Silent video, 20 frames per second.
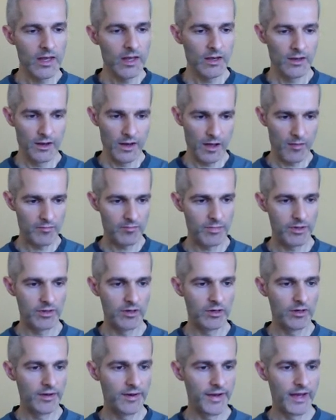
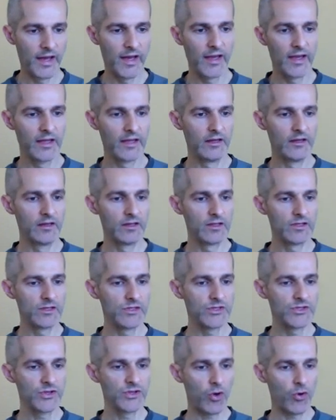Number 9,
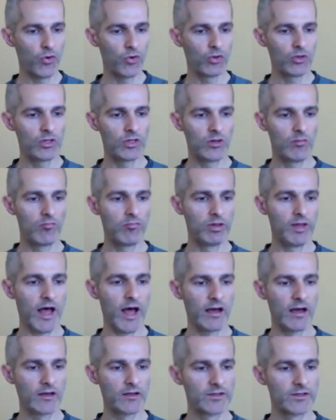soul
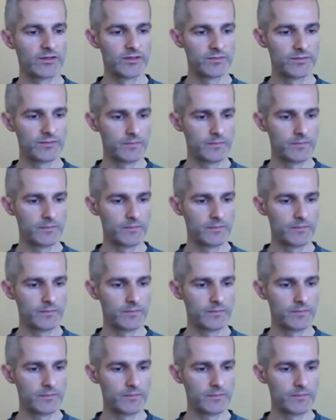blocks.